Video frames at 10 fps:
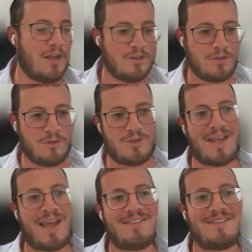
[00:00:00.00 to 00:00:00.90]
So if you're
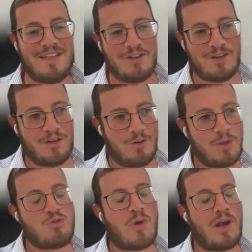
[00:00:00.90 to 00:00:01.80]

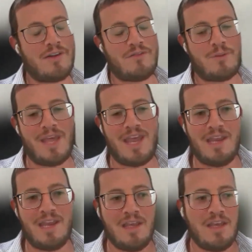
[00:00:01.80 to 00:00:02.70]
withdrawing from
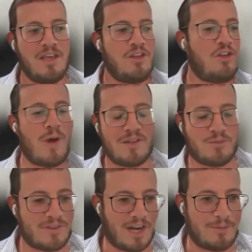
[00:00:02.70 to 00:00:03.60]
a
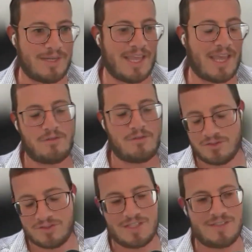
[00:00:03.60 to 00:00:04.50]
US retirement account,
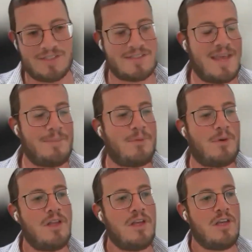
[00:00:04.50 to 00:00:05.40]
just as an
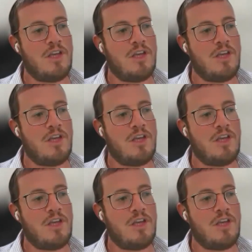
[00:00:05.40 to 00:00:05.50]
example,